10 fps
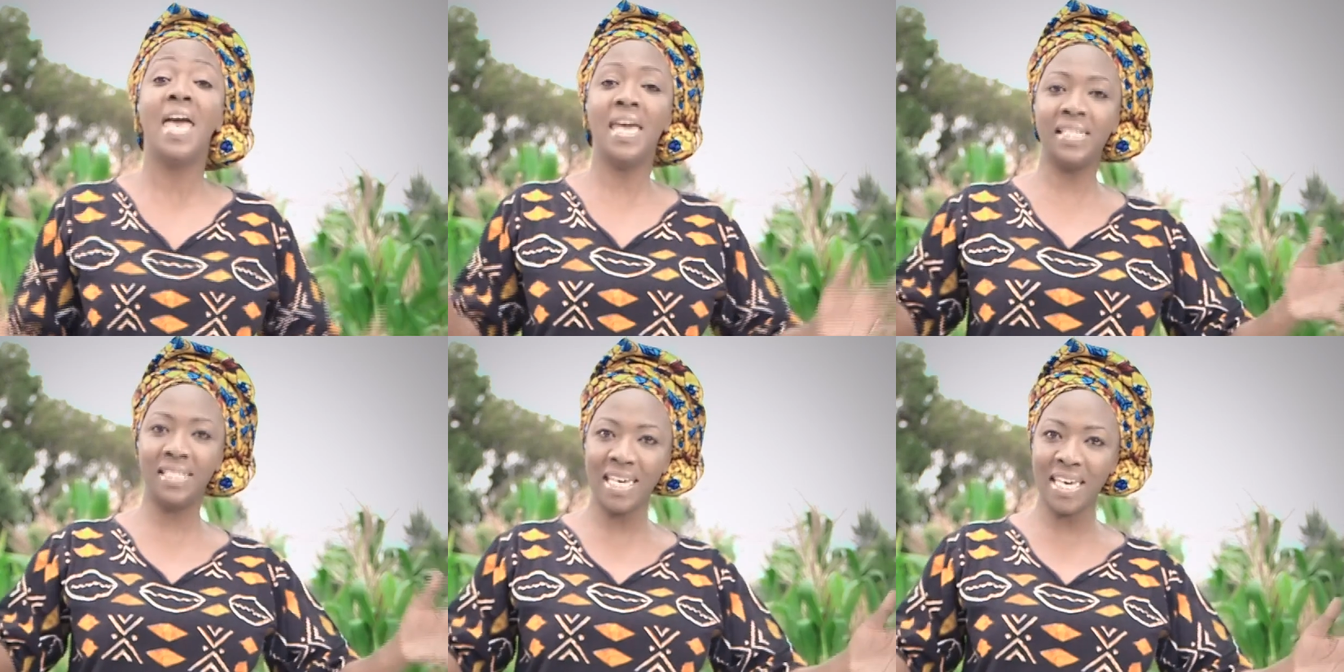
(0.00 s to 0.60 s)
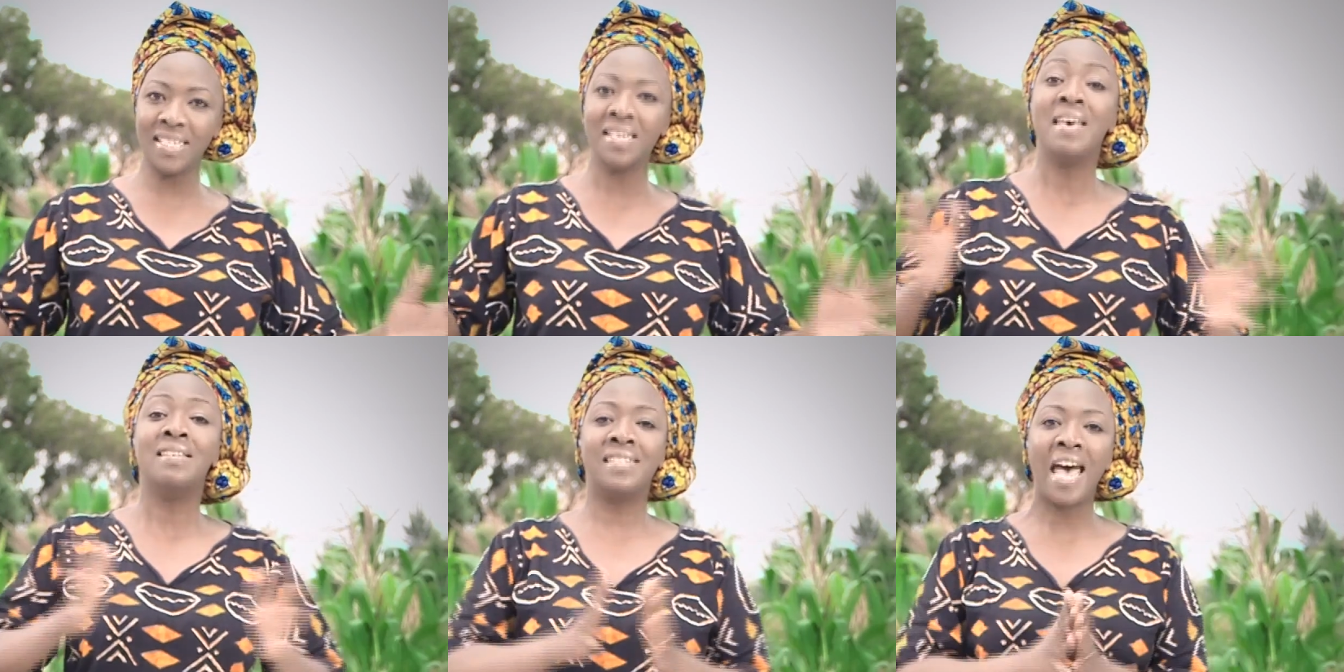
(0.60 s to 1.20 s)
Indeed,
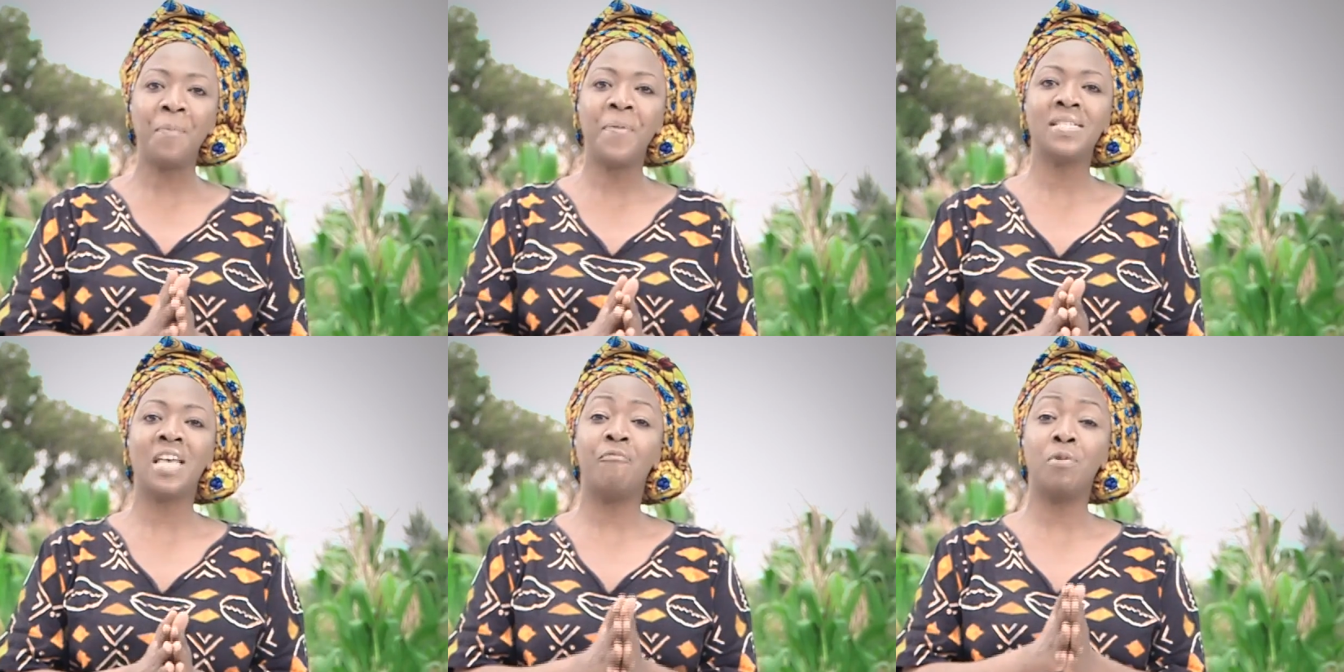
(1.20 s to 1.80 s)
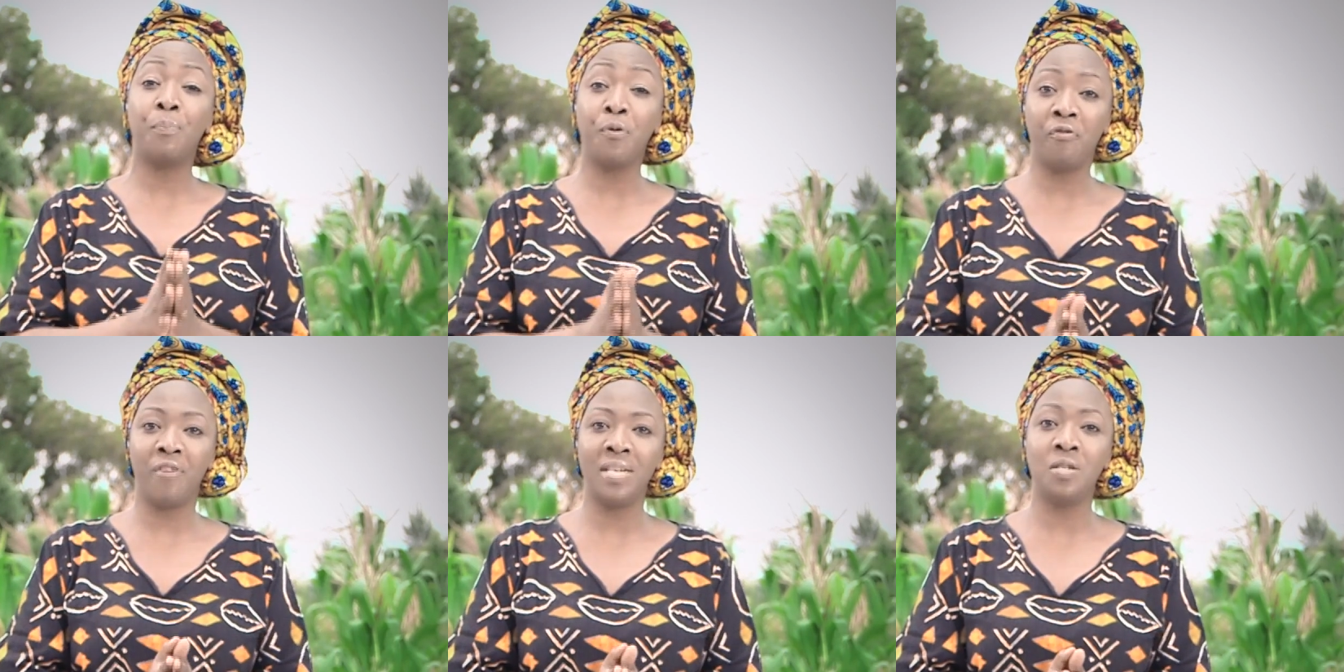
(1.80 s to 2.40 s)
zai pits have been
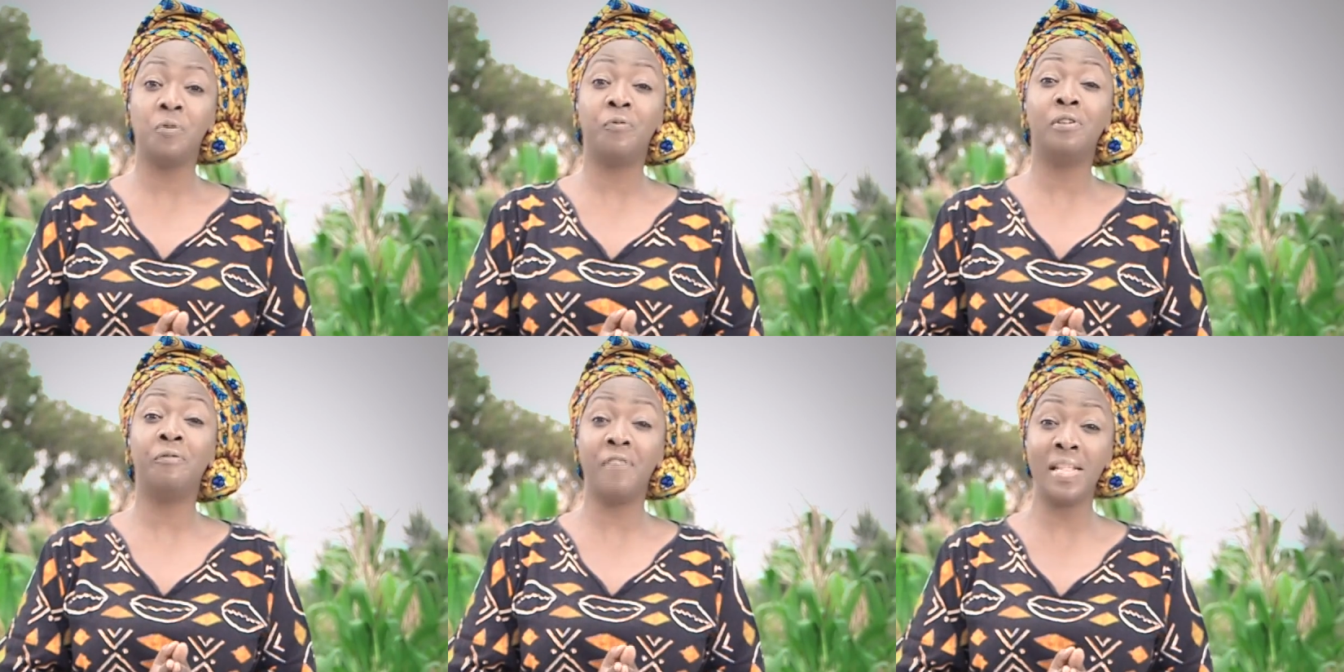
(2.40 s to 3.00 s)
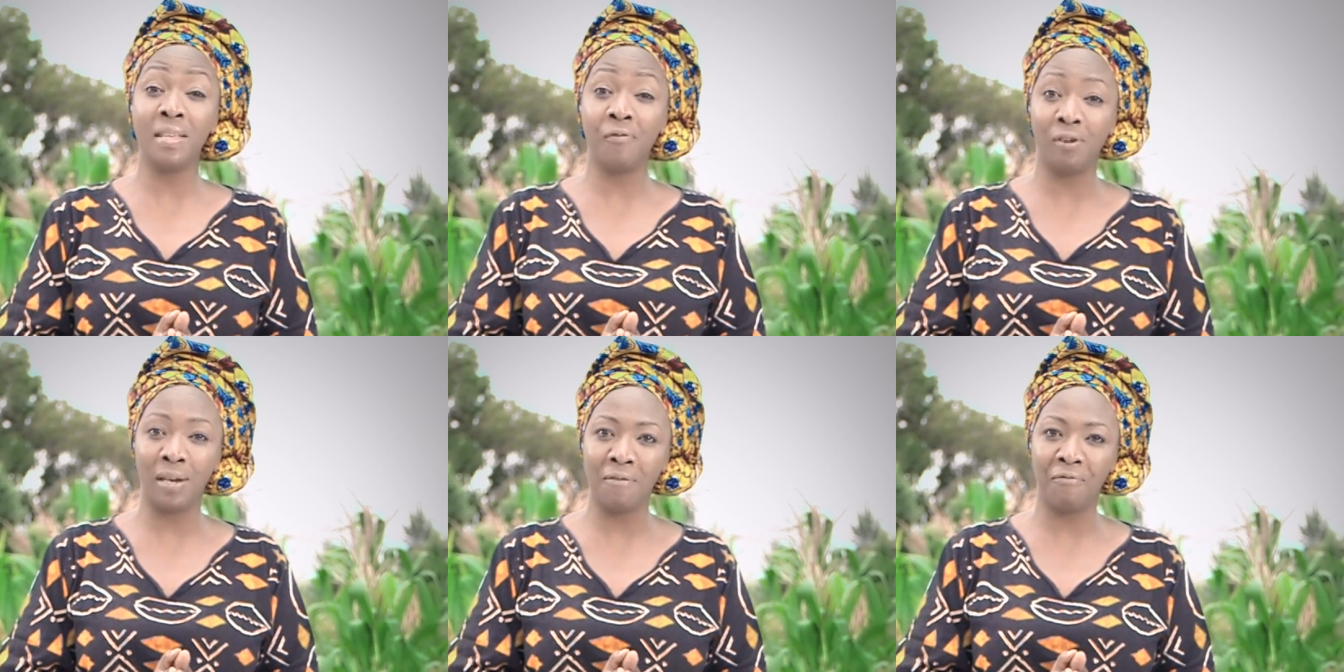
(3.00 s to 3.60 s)
proven to fulfill the
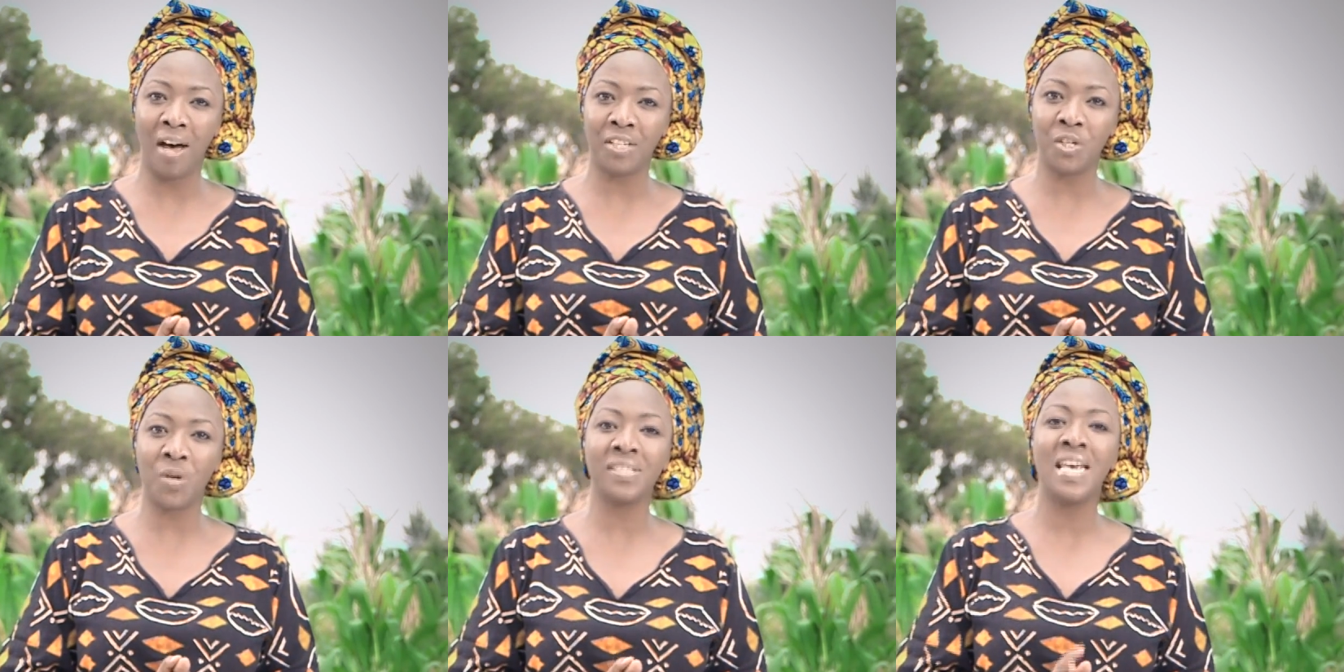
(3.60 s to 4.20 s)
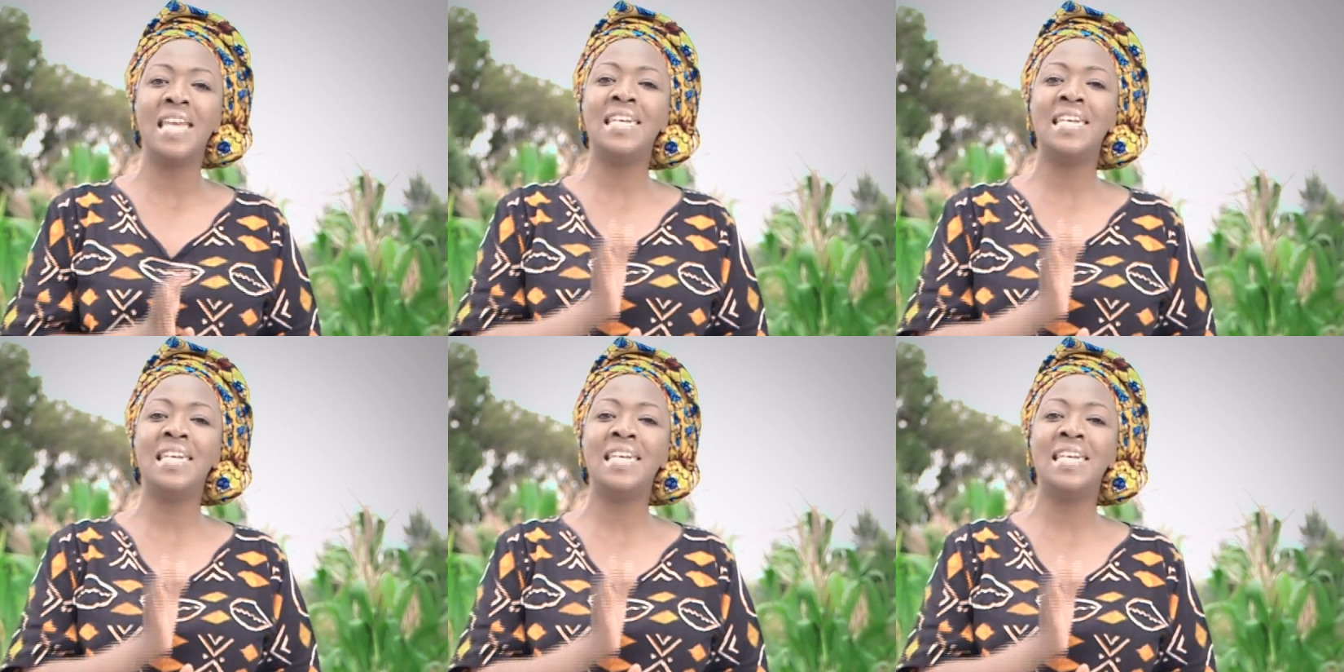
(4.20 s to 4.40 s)
following functions,